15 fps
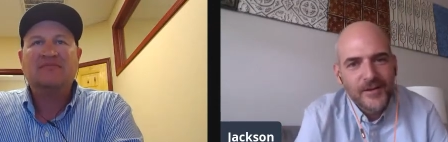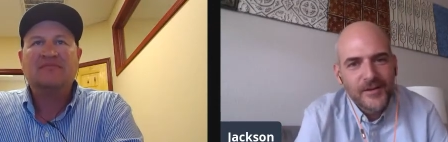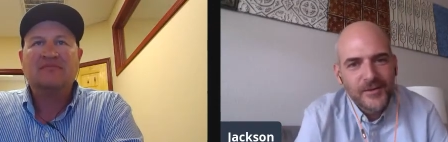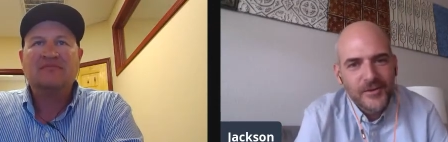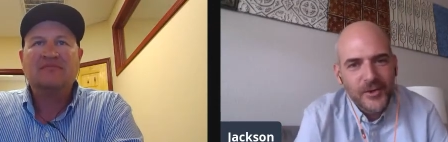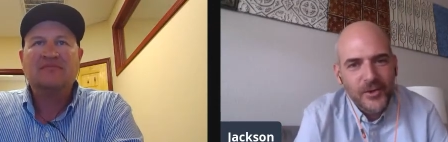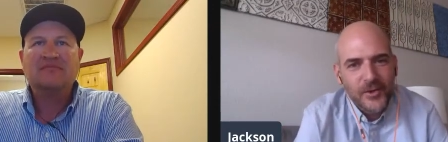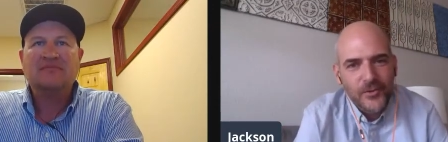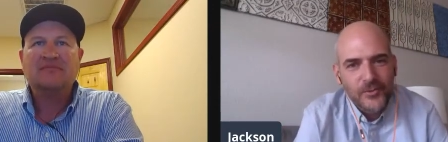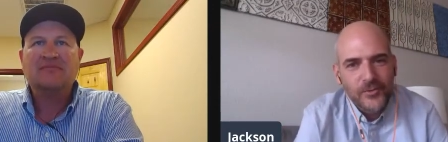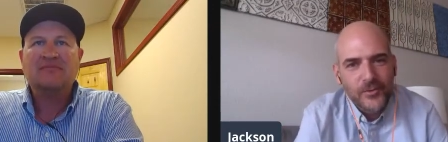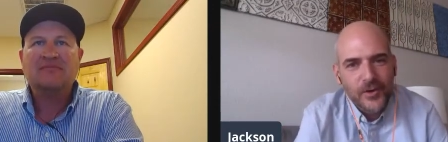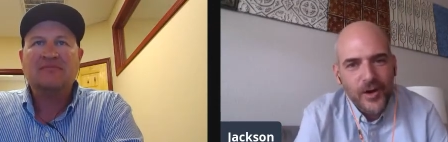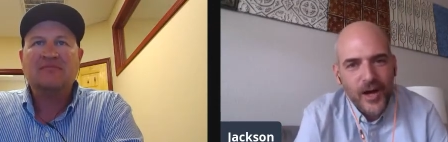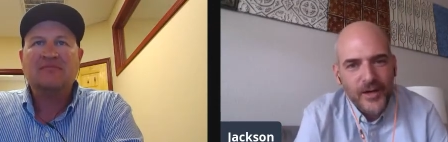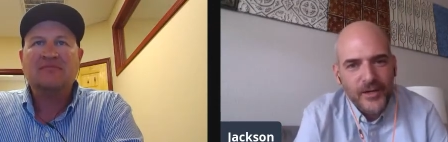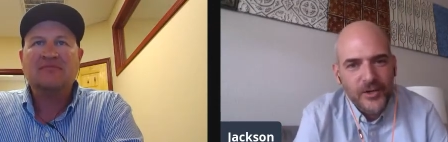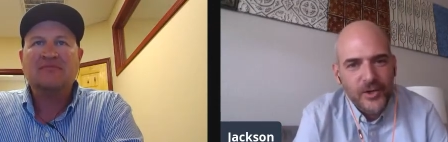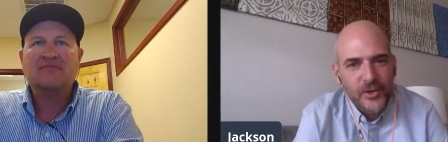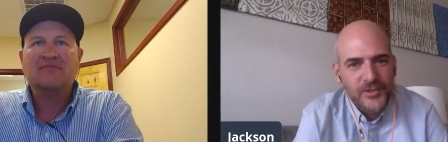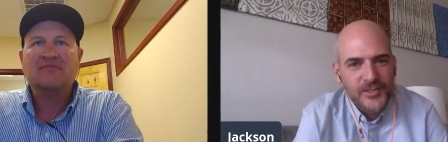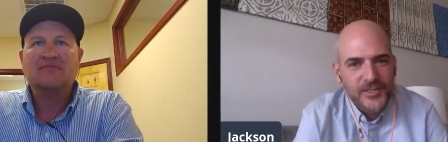Speaker 1: you know I
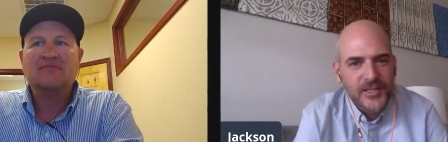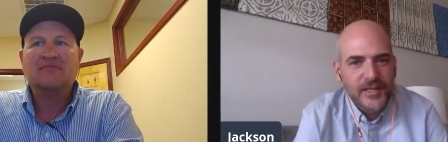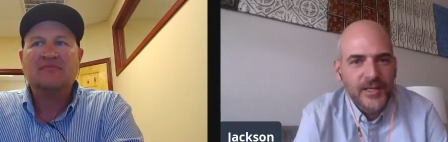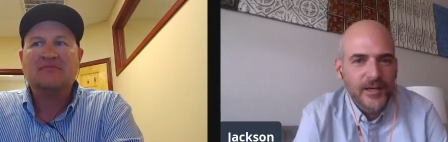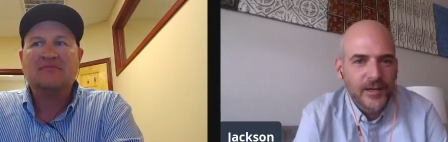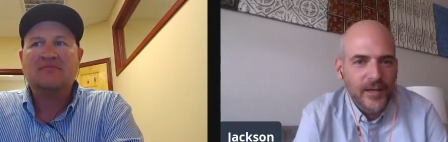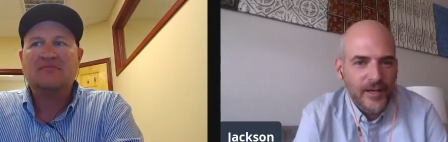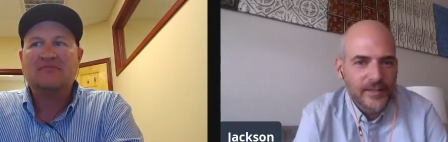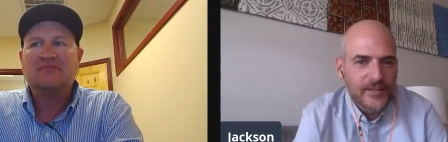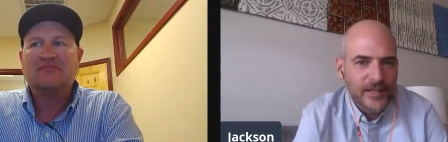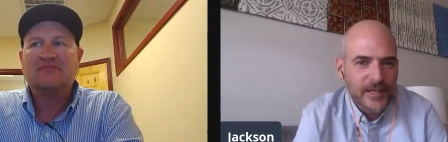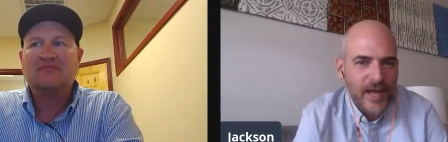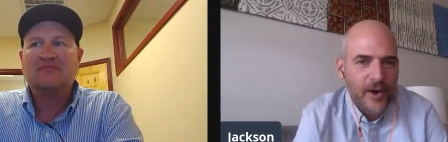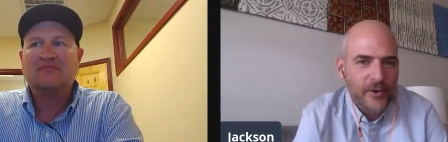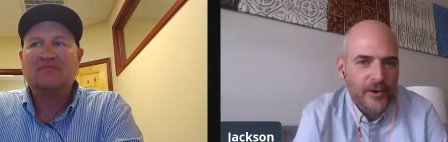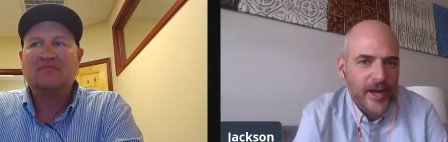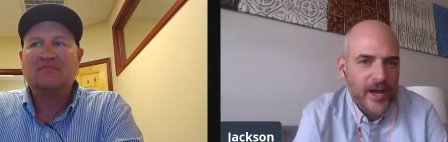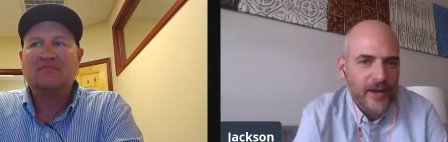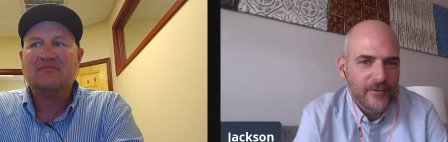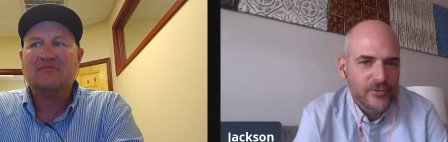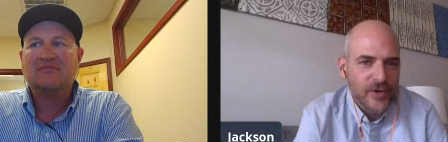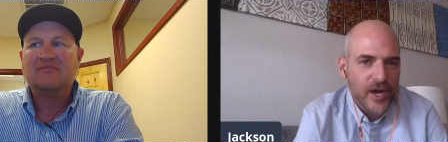can go skiing. I can take an hour and a
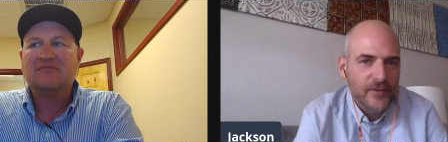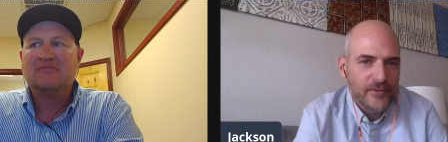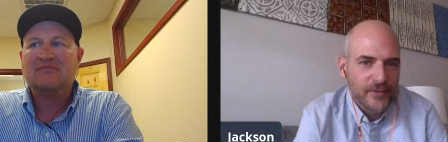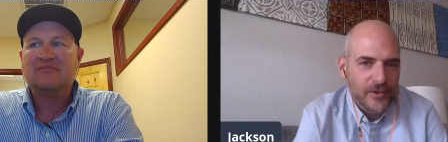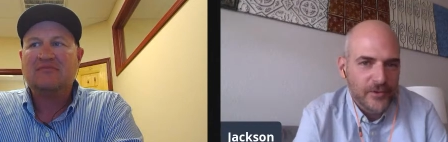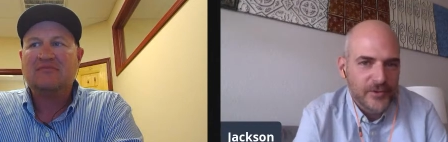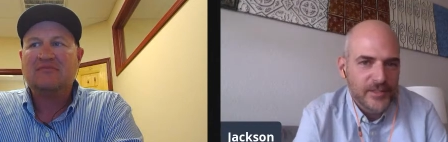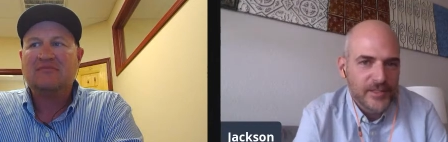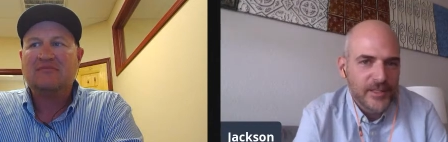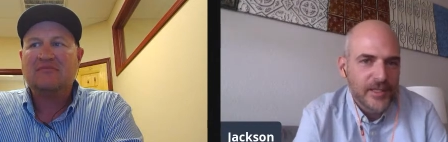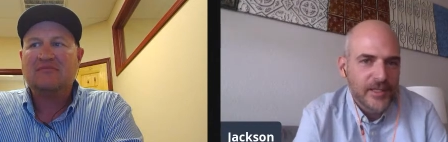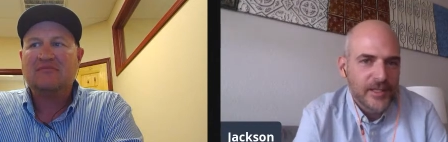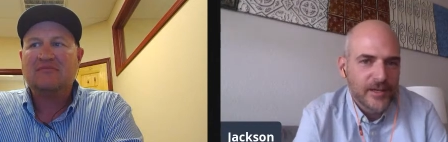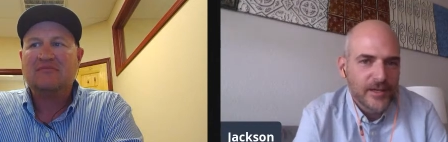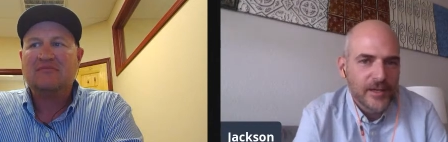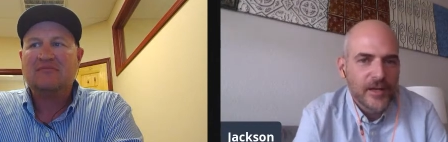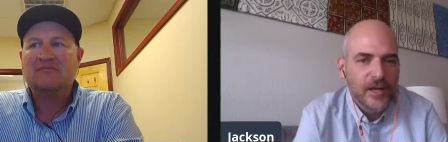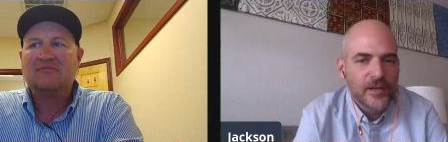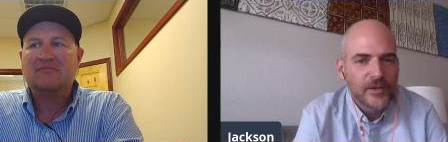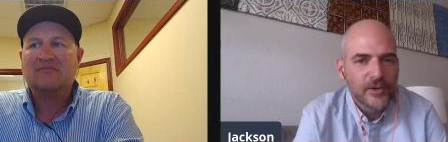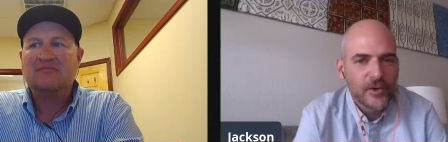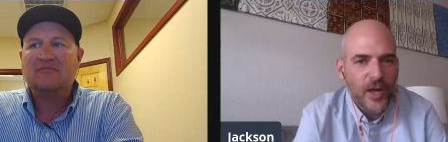half drive and go skiing, and,
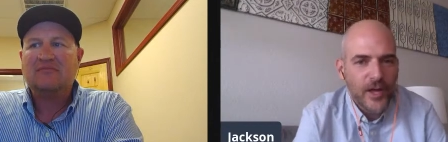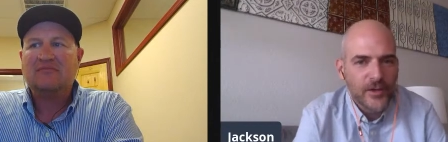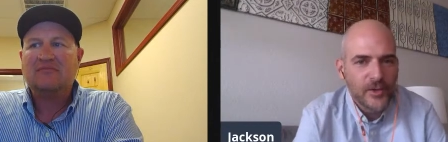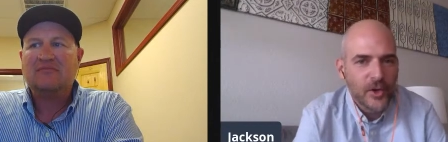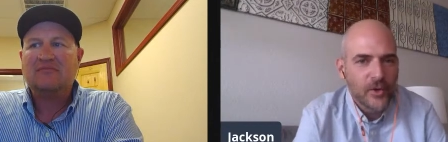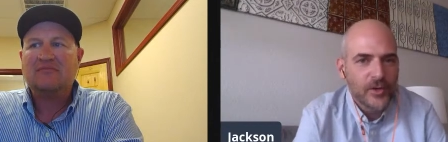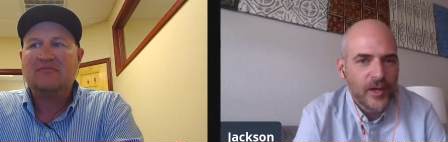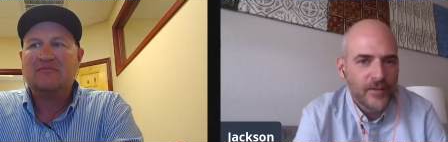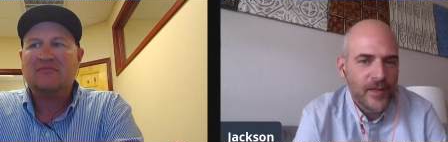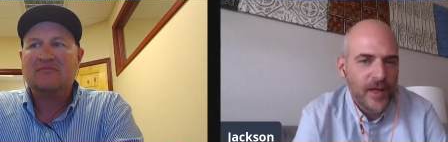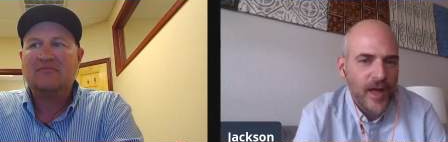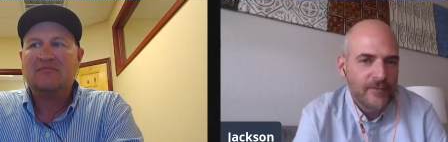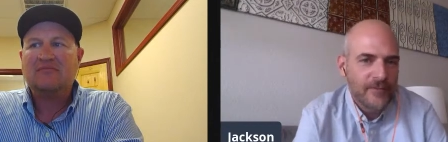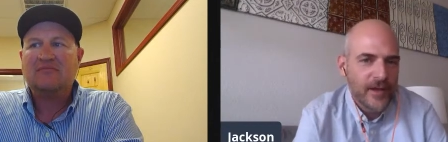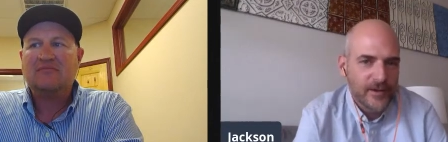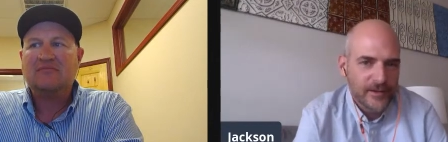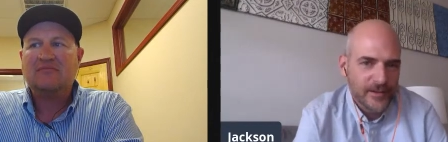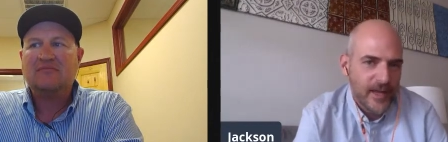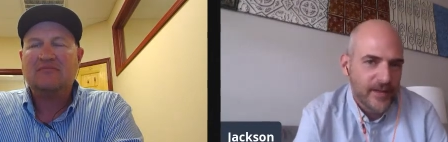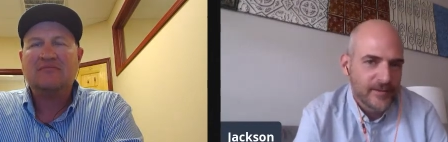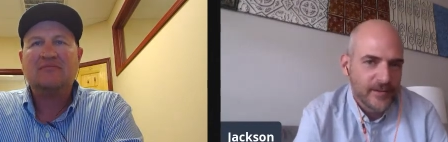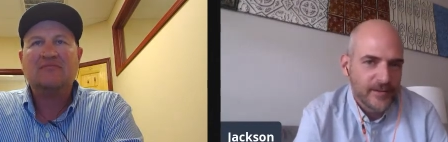and you do, and you don't get have that in
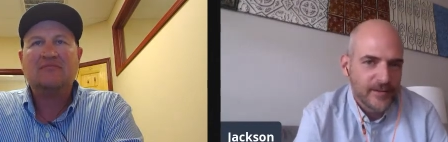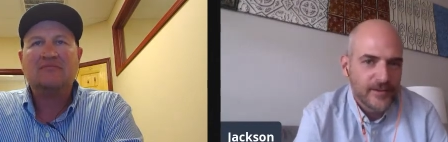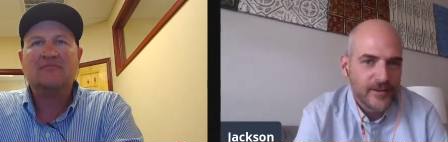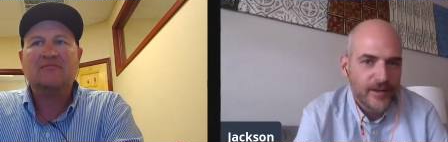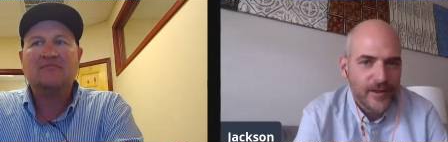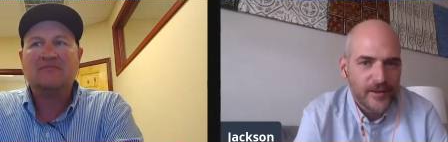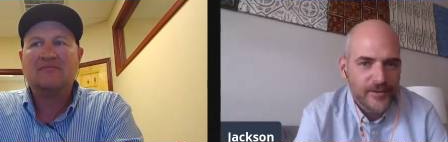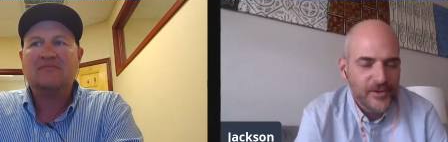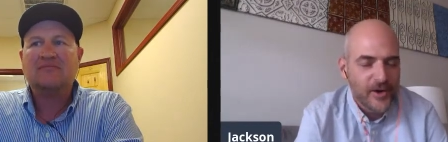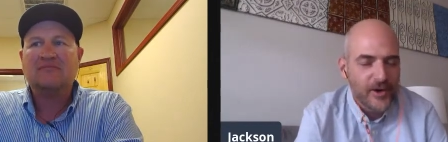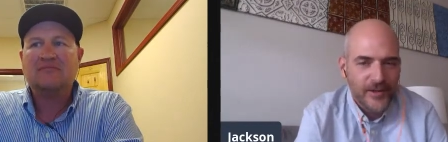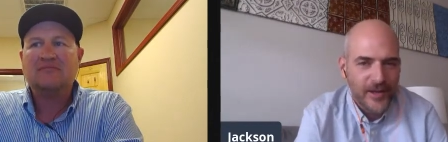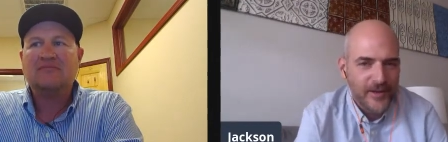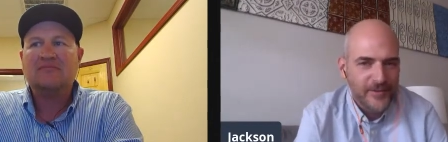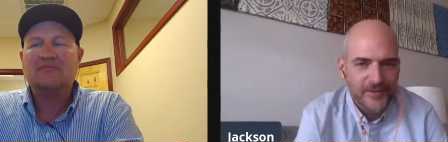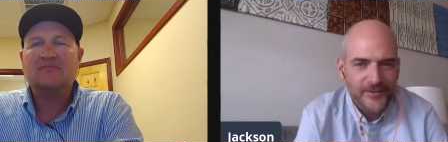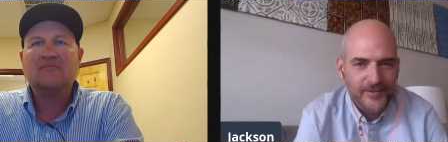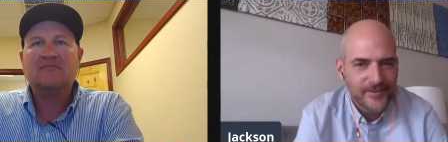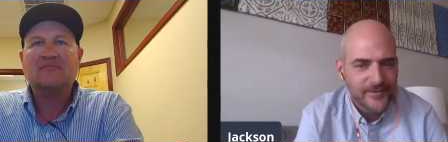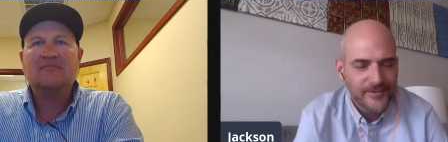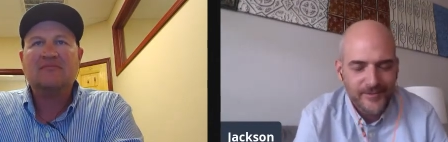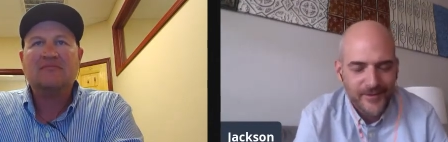Kansas. Uh, sorry,
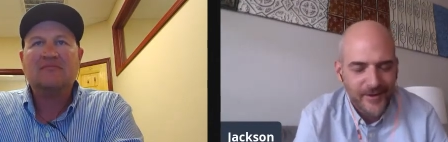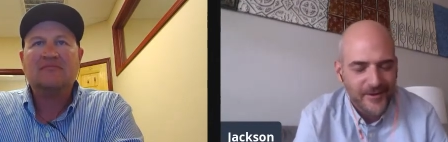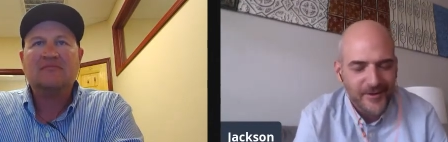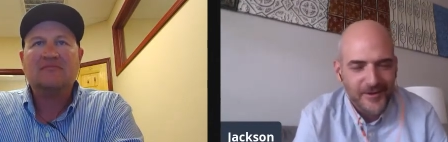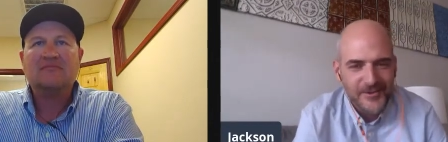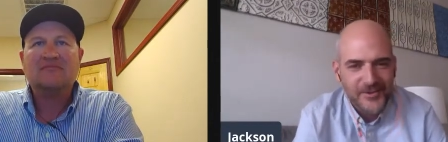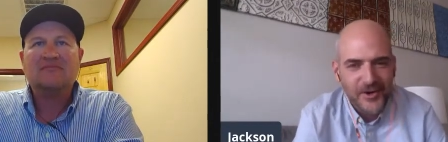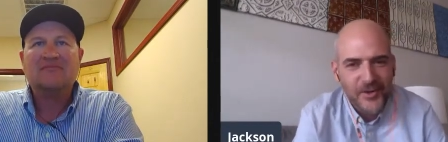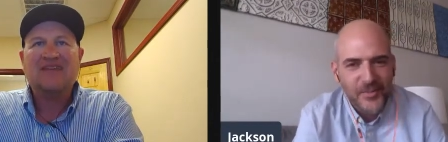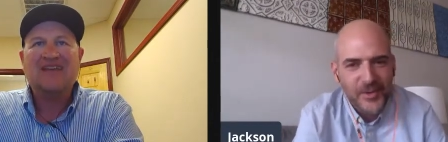Kansas. Uh, sorry to